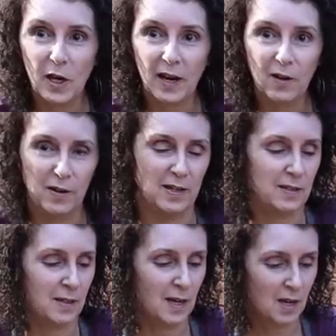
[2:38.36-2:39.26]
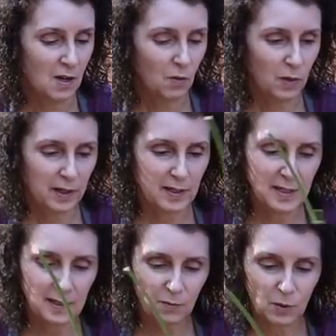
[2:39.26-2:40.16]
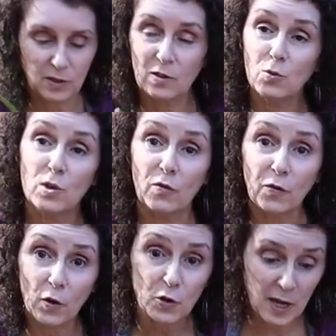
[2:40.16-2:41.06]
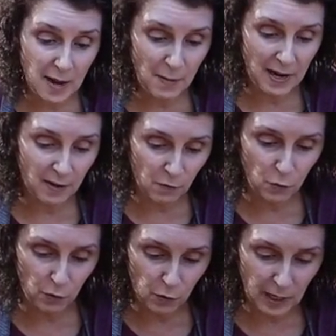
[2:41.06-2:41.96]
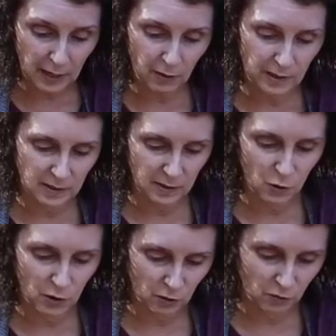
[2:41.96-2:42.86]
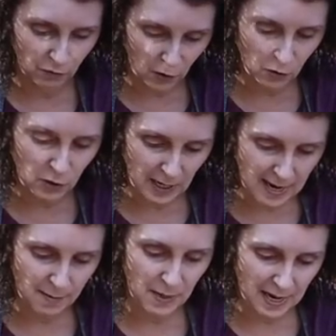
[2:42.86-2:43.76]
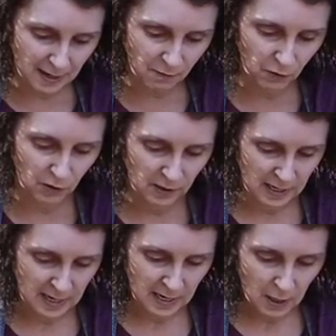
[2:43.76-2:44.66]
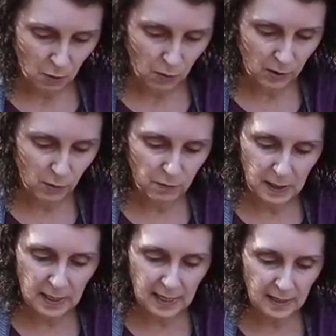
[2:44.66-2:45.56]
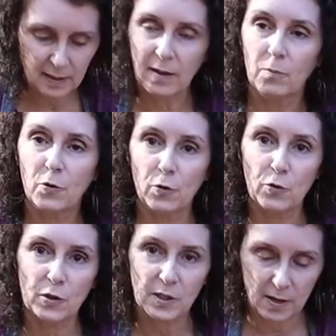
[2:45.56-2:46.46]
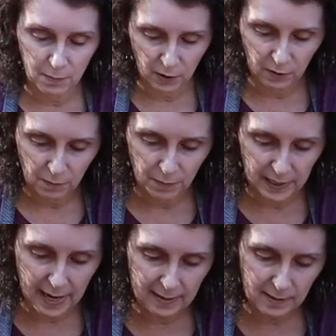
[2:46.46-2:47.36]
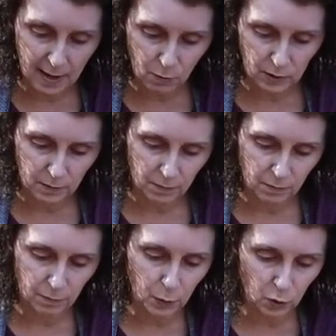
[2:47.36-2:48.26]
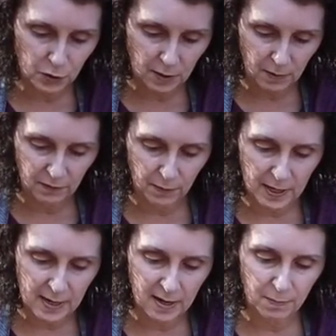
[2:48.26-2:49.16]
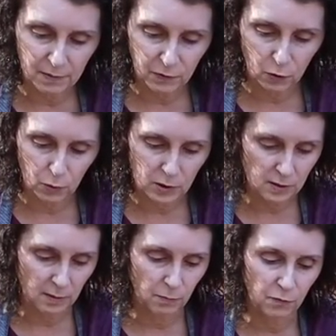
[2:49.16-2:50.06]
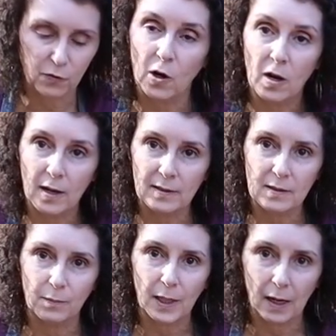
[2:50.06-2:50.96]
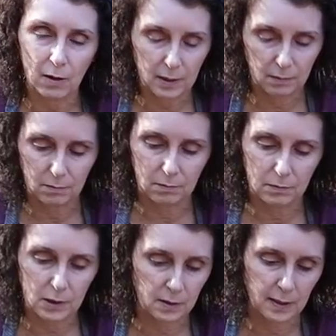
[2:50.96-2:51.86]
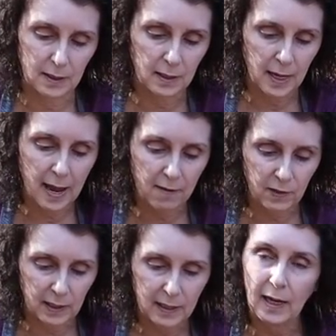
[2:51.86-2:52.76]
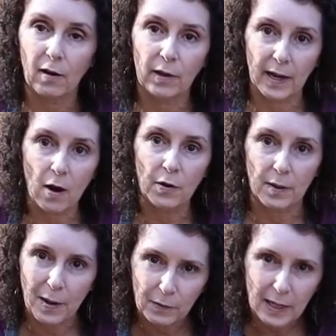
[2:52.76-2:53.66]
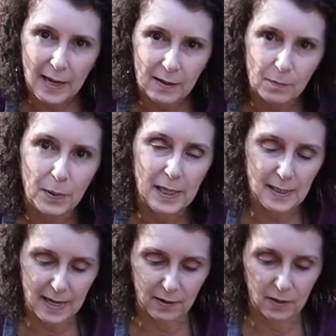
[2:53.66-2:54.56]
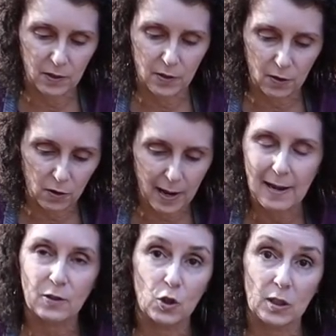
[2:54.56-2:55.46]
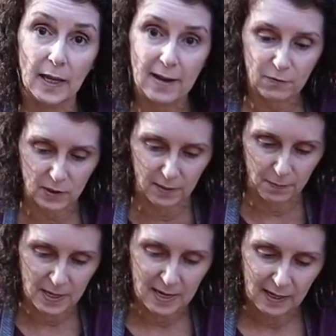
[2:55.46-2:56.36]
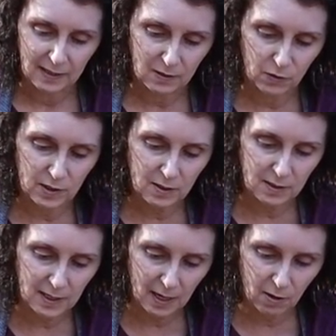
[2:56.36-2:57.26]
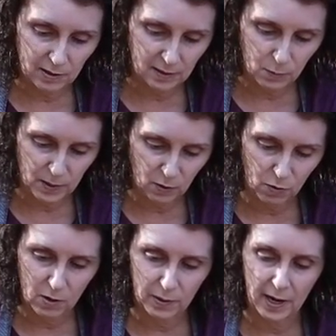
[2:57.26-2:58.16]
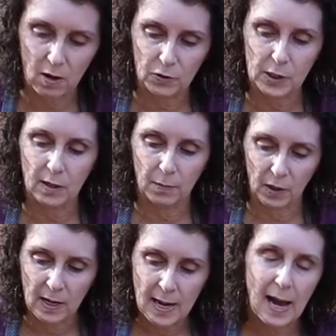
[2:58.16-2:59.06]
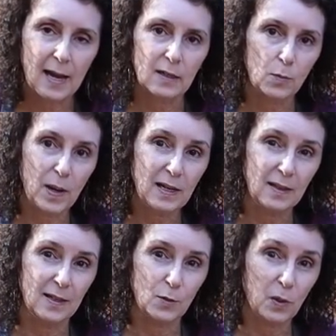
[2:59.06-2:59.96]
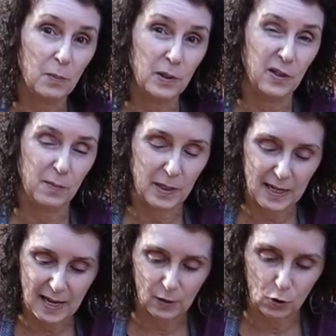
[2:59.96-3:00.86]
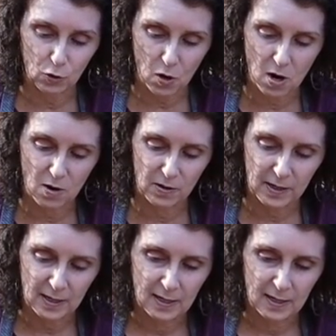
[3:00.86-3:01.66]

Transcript: carrots. What I did was this was the first time I ever grew carrots this year. First time ever. Well, we've been eating them through the summer, but as I would pull some of them up, if there was some fronds, some carrots that didn't have any carrot on them, I would kind of peek down in the dirt. I just left them. So this is a carrot that's been growing all summer. I expect that it's probably going to be kind of strong,